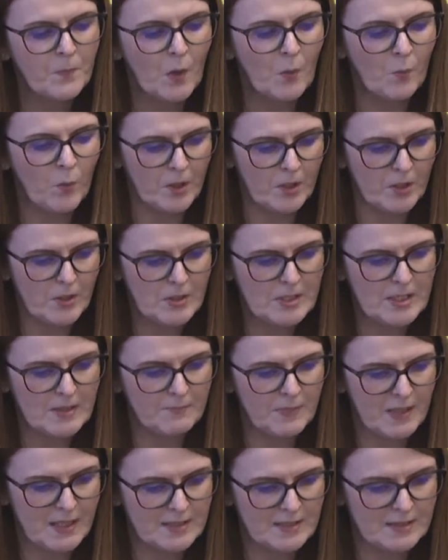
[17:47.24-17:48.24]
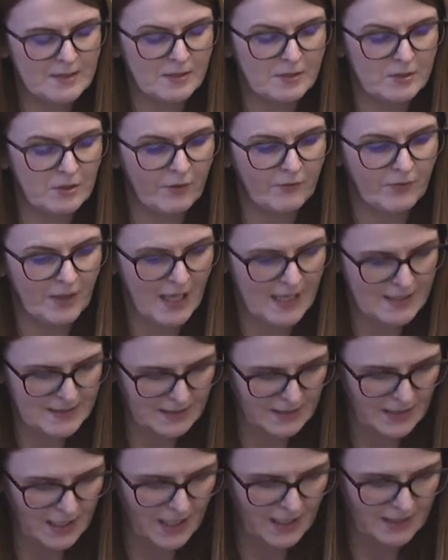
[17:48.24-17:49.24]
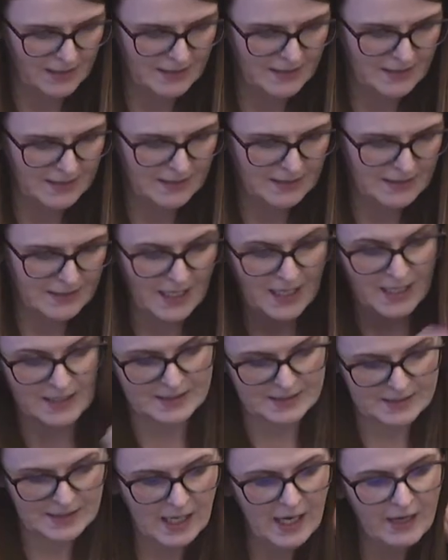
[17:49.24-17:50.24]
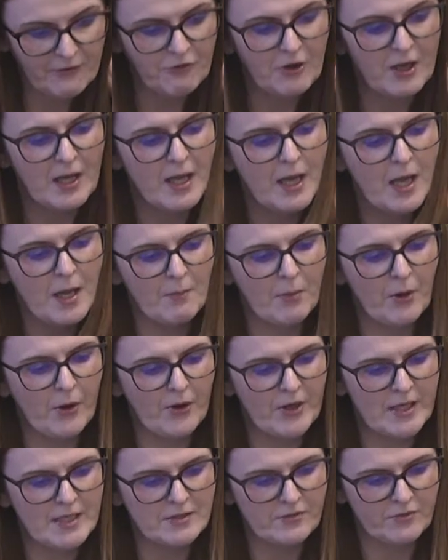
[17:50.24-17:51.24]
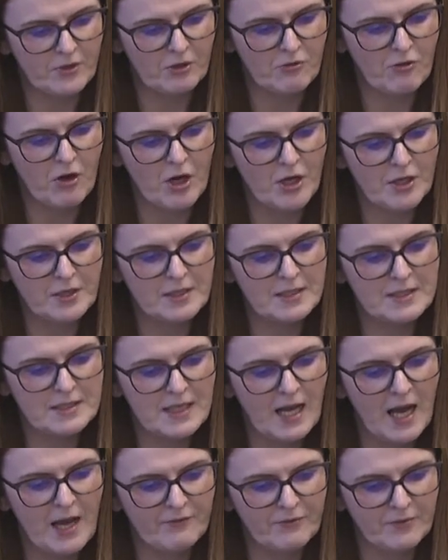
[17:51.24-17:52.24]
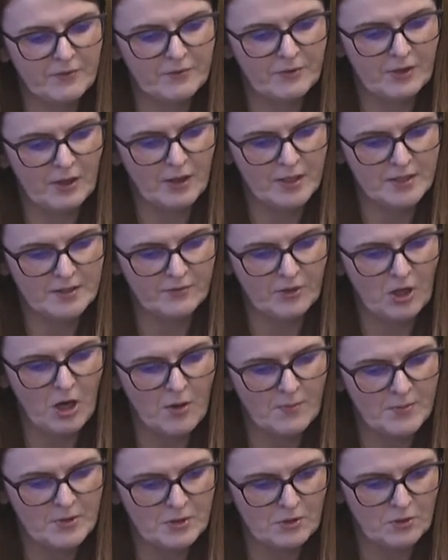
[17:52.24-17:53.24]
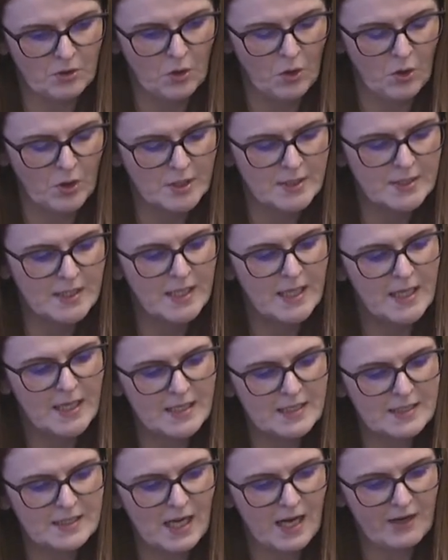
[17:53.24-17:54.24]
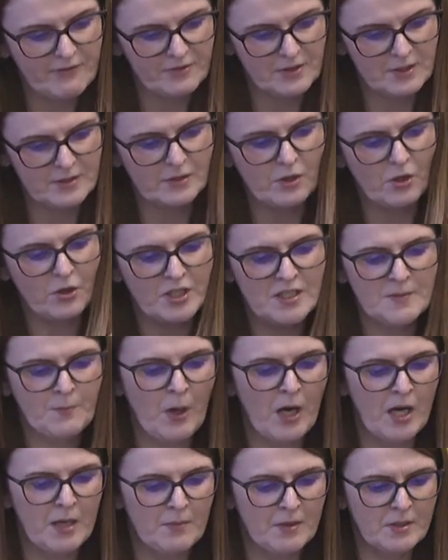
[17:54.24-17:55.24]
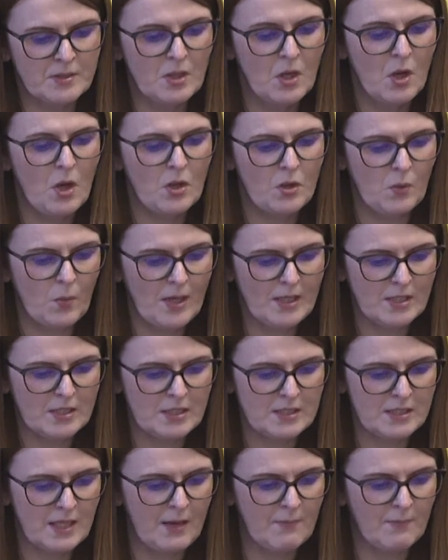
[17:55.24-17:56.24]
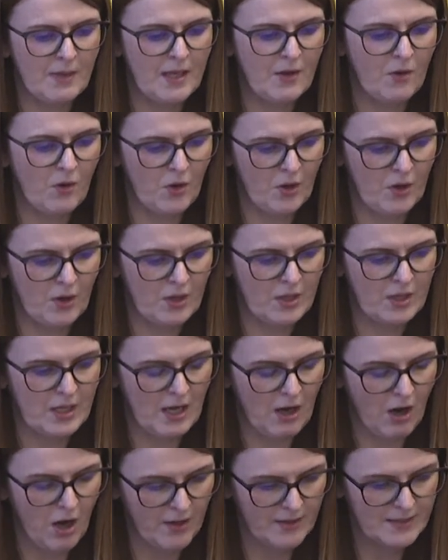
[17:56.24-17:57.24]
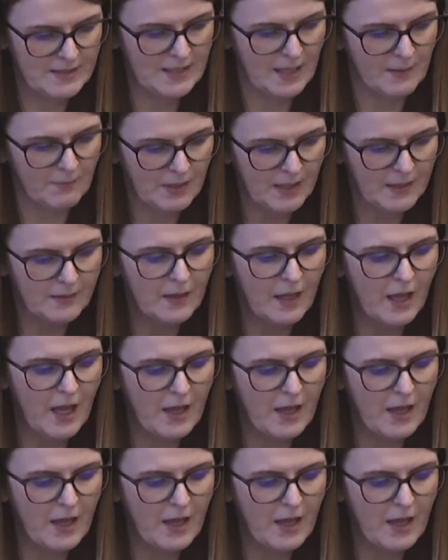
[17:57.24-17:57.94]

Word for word: Workers in businesses of less than 10, 10 staff, employees of the Crown, staff of the House of Commons or Lords, staff in the Scottish Parliament, the Welsh Assembly or our Assembly.